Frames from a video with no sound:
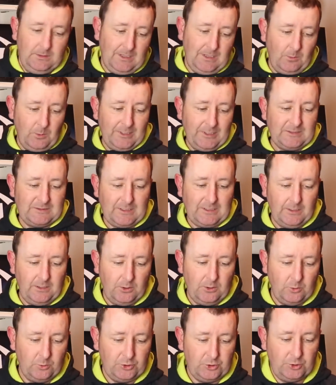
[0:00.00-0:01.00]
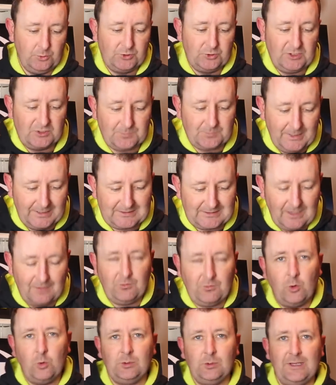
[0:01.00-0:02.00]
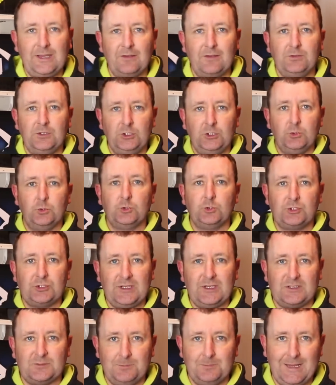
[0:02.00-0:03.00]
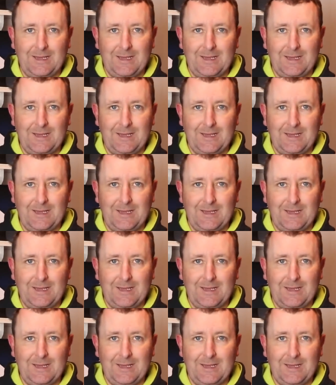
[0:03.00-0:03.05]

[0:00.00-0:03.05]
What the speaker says: Now when I say I always use this mix, I've only ever used this